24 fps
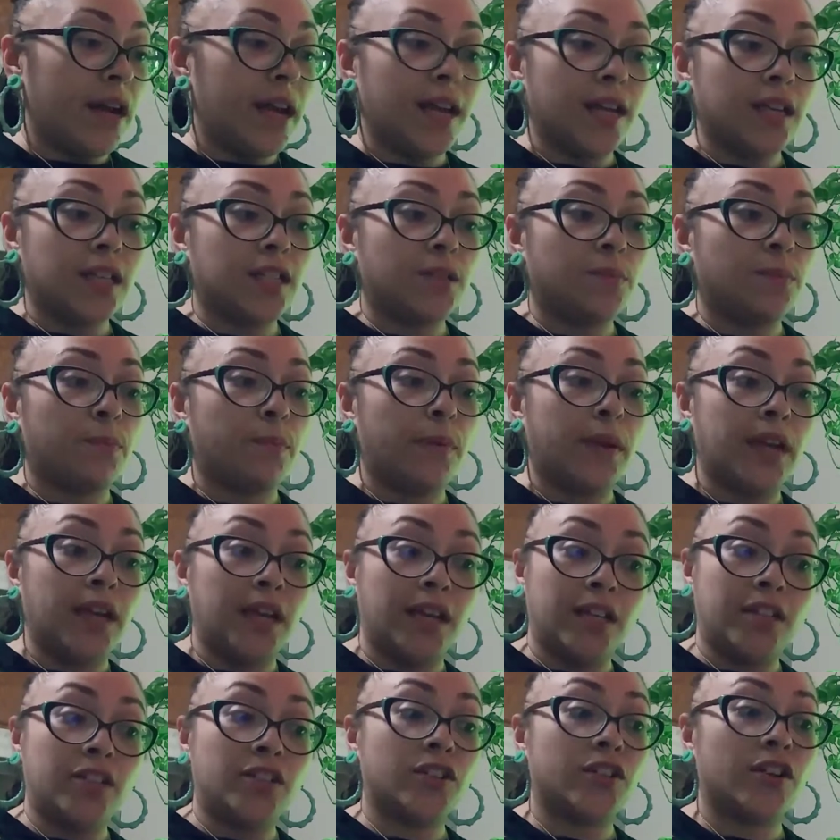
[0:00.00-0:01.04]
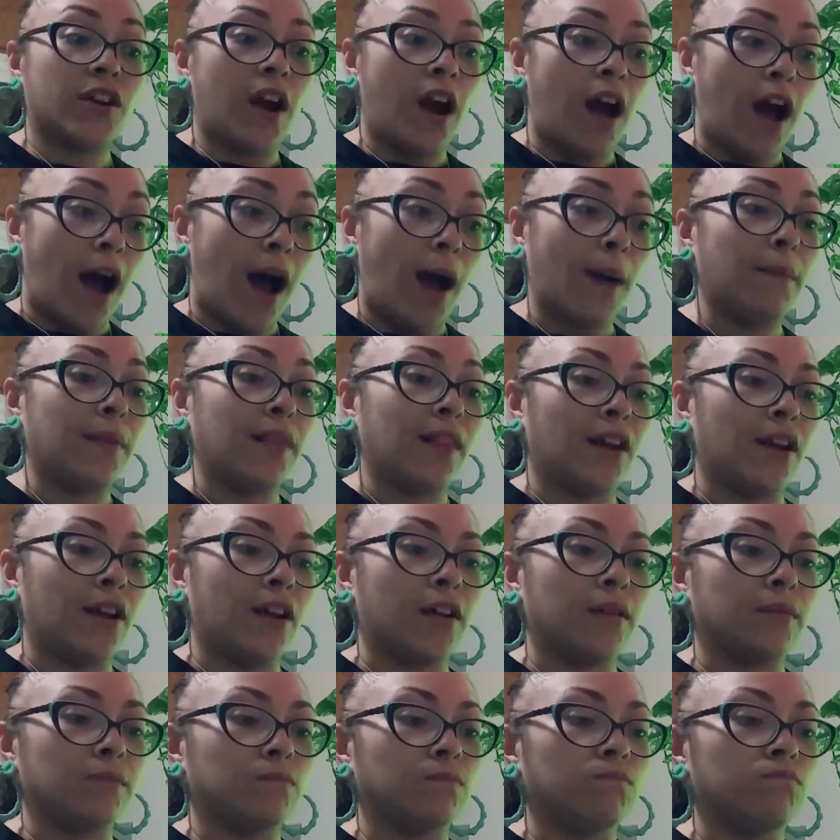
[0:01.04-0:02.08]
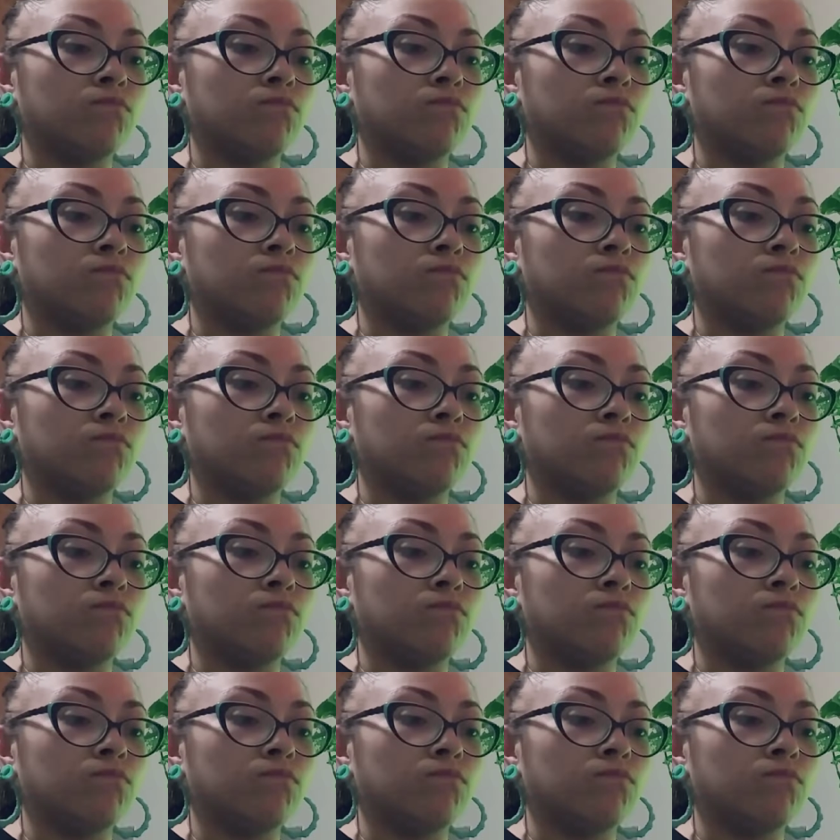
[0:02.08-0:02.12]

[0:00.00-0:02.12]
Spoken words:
is peach cobbler.